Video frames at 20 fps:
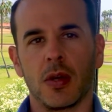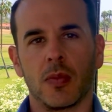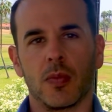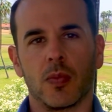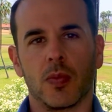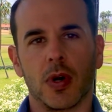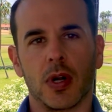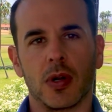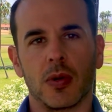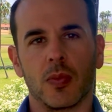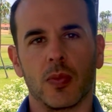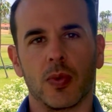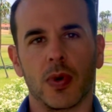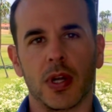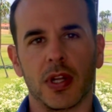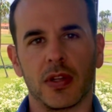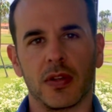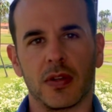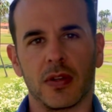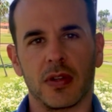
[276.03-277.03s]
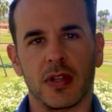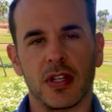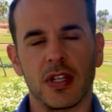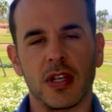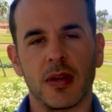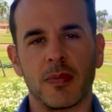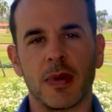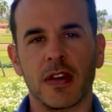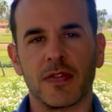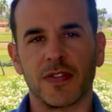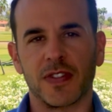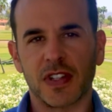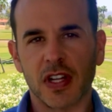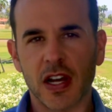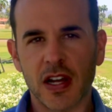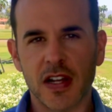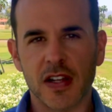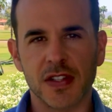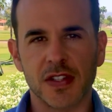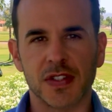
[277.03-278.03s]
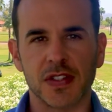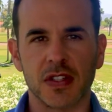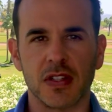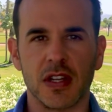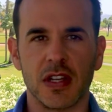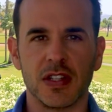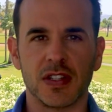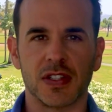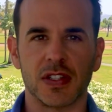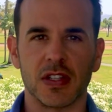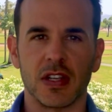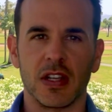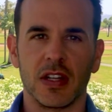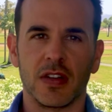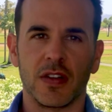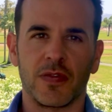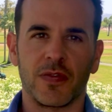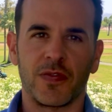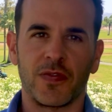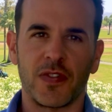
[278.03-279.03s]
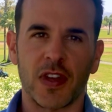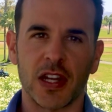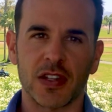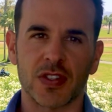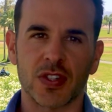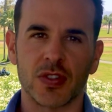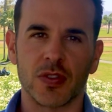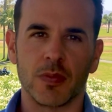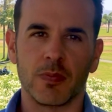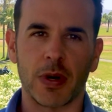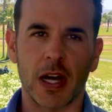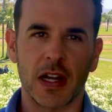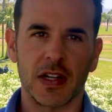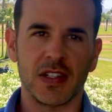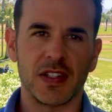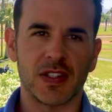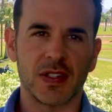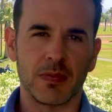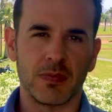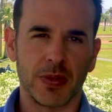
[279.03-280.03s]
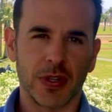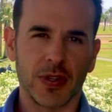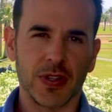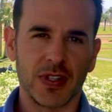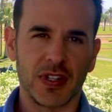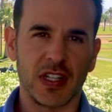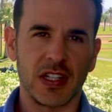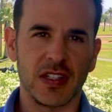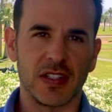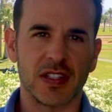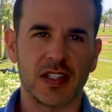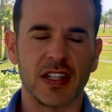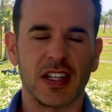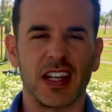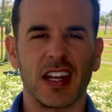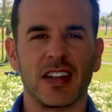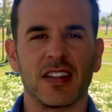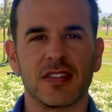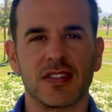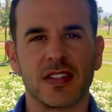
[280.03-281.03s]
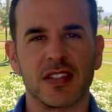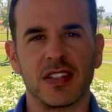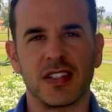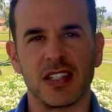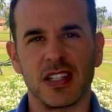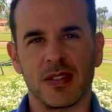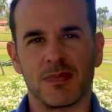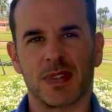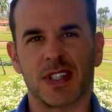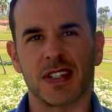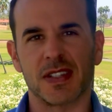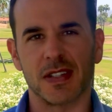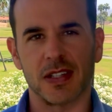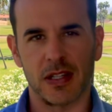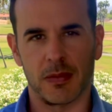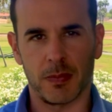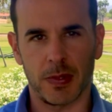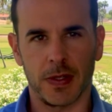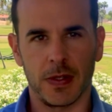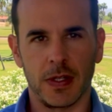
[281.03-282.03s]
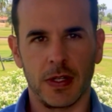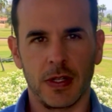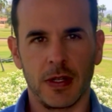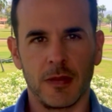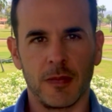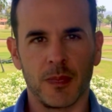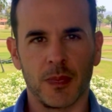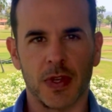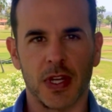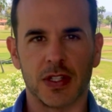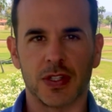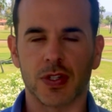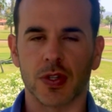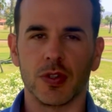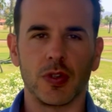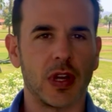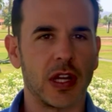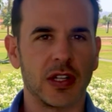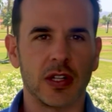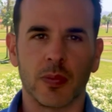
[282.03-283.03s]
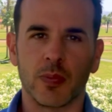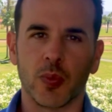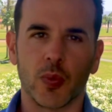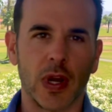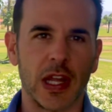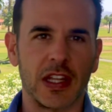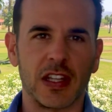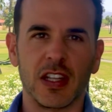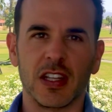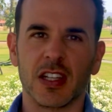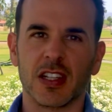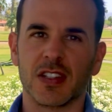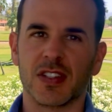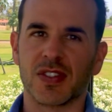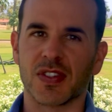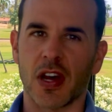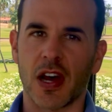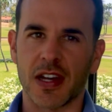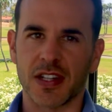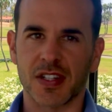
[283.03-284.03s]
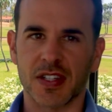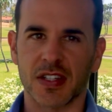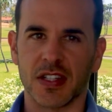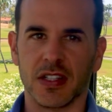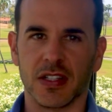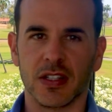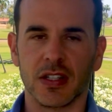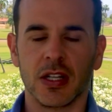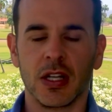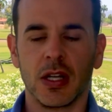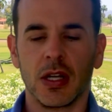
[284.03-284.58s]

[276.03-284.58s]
what EMF does is it affects your body's ability to get into deep sleep. And so you end up waking exhausted,